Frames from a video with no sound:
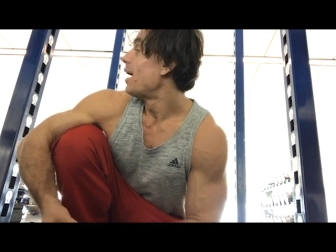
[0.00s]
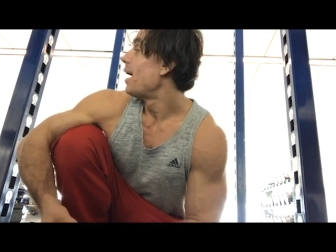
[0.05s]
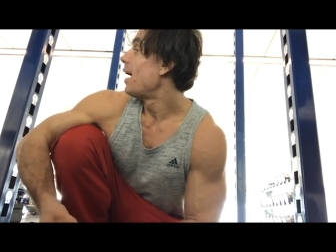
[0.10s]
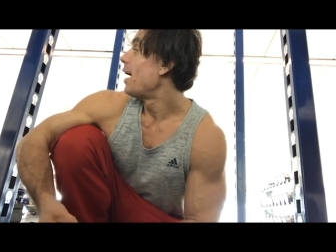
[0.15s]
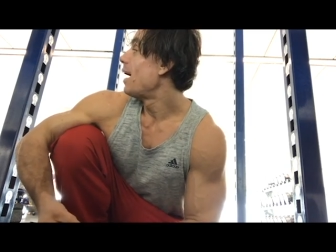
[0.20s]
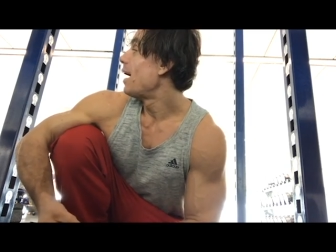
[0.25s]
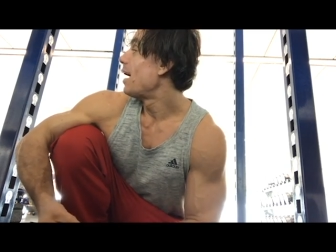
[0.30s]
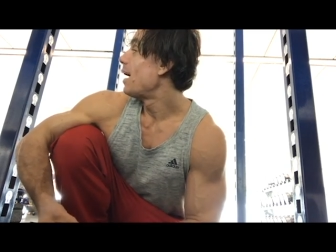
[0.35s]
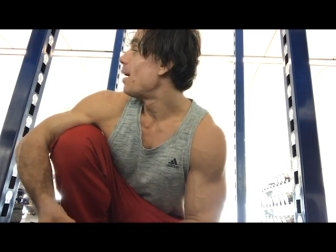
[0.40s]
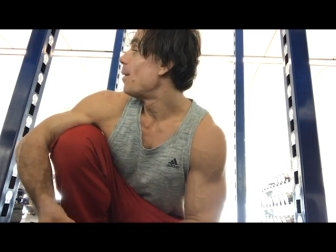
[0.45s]

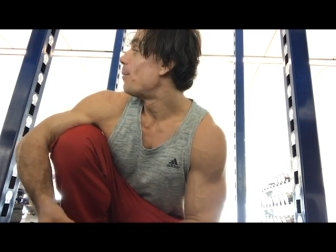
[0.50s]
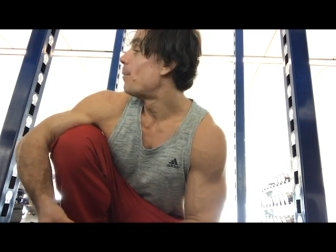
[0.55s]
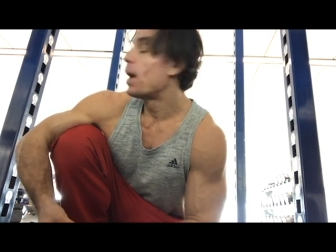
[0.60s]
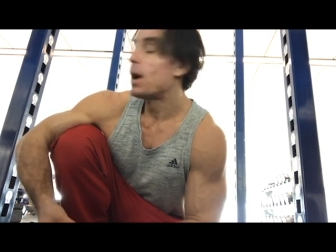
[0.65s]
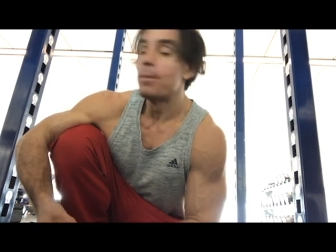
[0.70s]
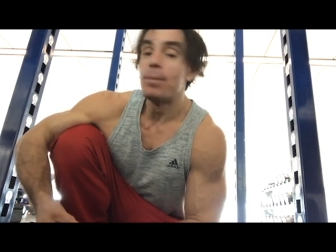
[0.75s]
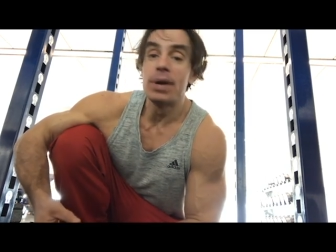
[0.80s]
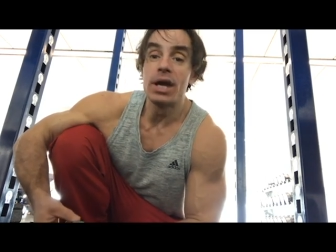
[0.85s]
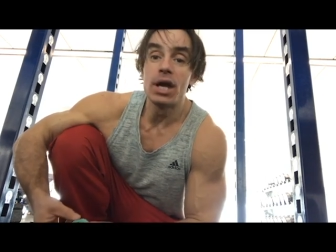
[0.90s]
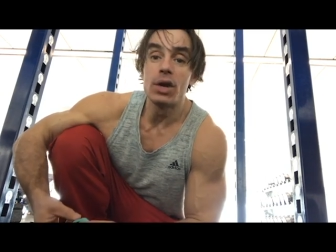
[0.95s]
uh,
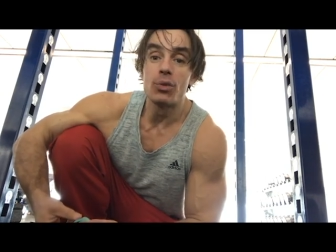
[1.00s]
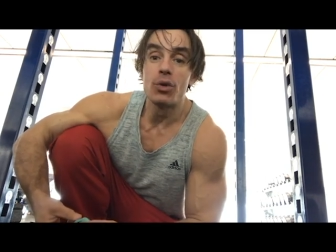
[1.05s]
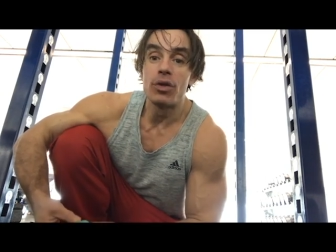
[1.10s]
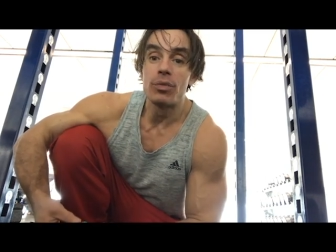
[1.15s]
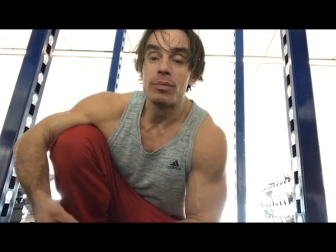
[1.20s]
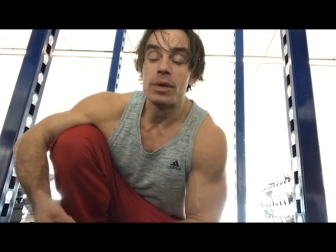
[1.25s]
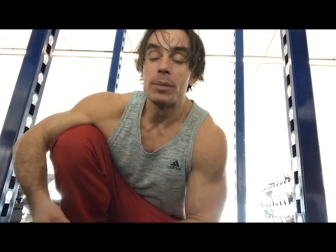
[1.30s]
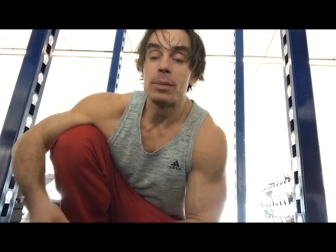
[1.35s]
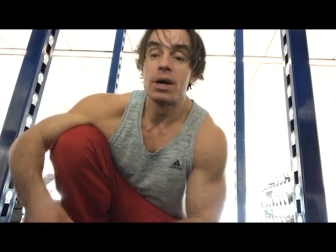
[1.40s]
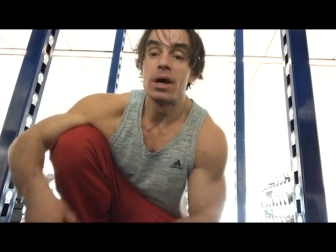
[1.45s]
by being
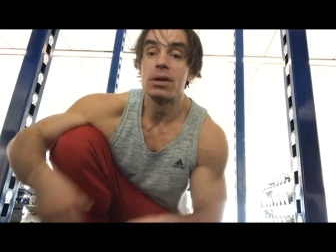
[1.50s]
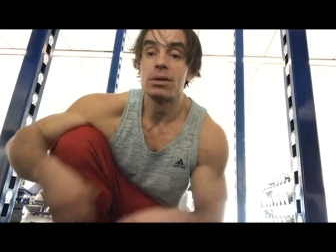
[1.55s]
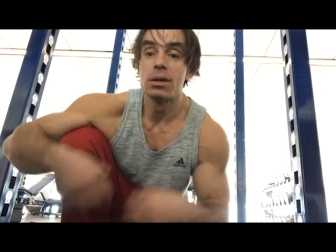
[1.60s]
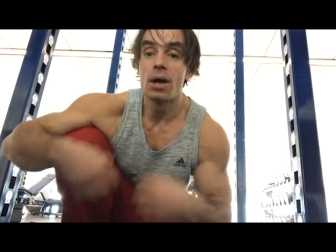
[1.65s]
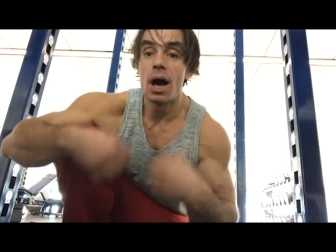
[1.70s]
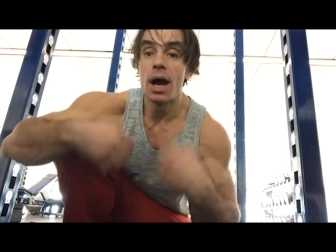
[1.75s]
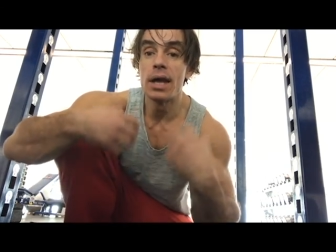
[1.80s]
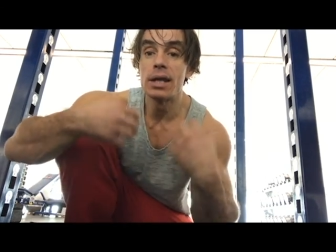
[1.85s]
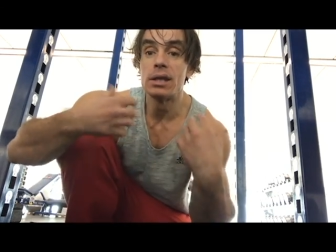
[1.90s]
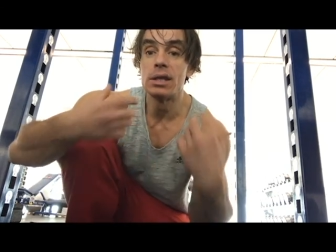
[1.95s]
with me because
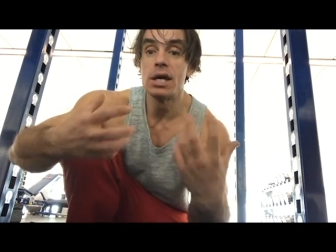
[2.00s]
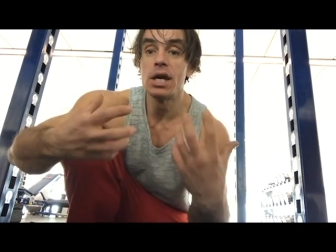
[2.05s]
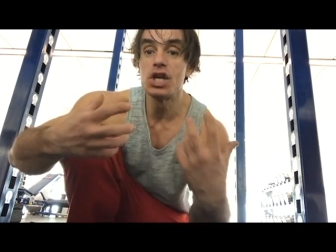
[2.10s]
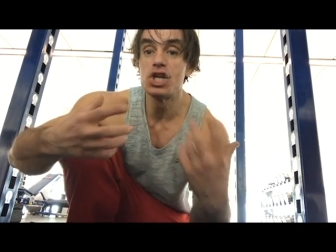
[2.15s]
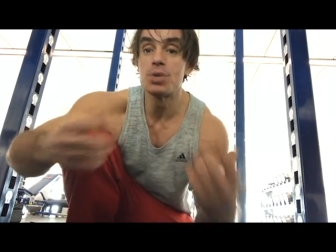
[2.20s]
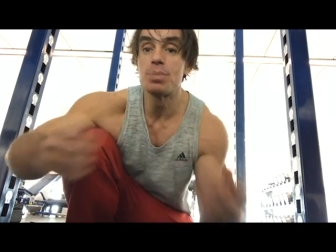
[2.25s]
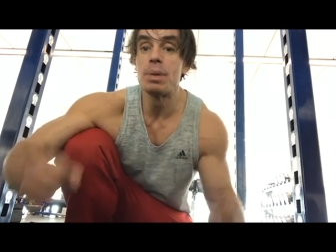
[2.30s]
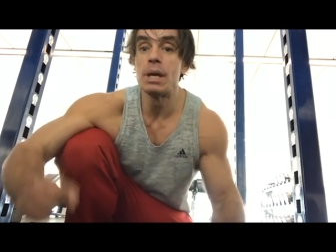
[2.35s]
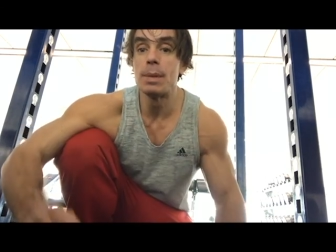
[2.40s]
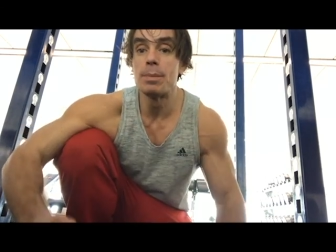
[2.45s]
I
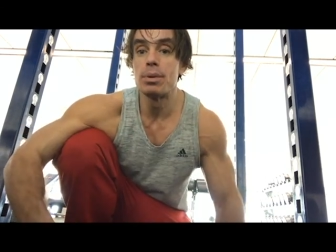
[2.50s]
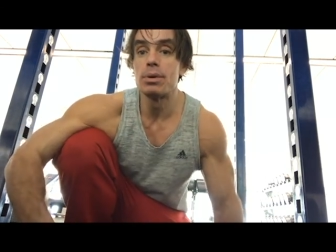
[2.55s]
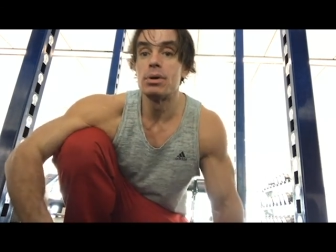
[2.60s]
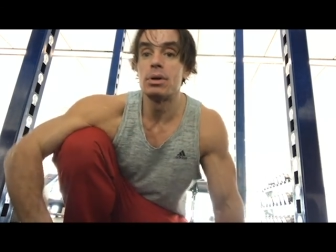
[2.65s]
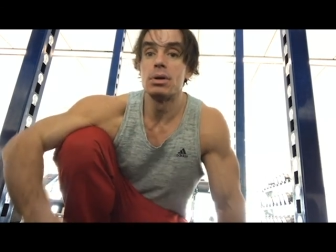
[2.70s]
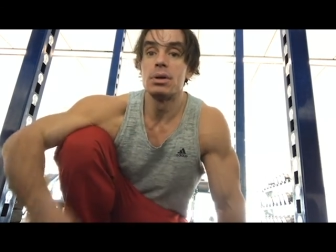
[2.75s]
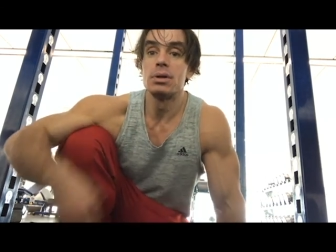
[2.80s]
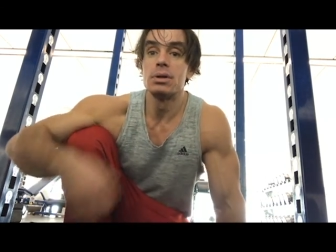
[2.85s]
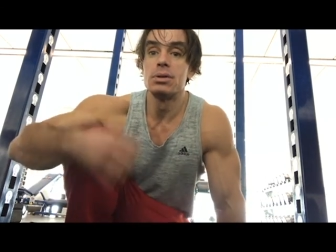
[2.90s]
teach people